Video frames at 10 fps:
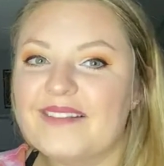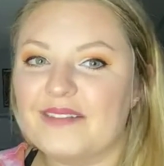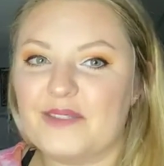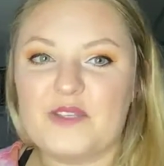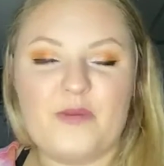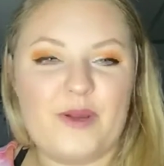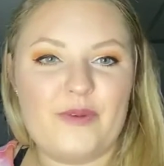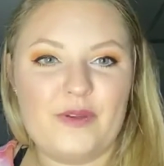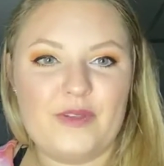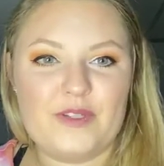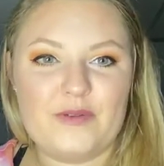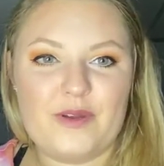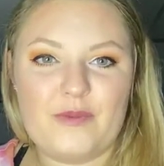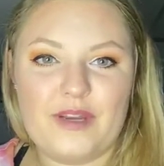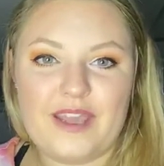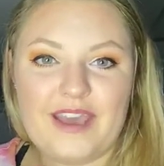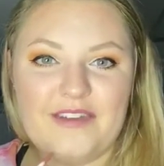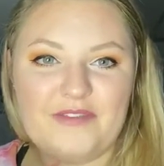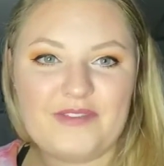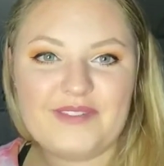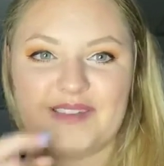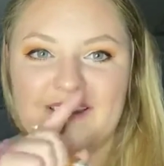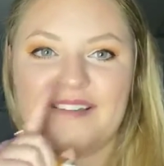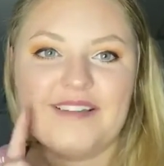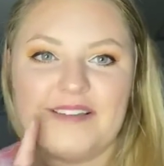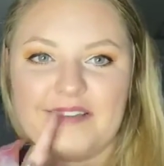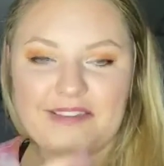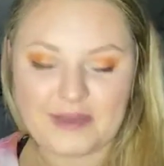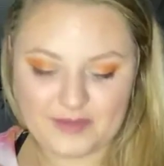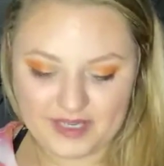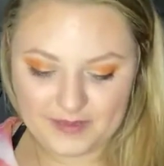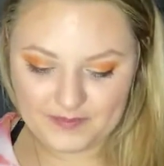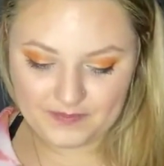Looks so weird when you only do it on one half. The upper.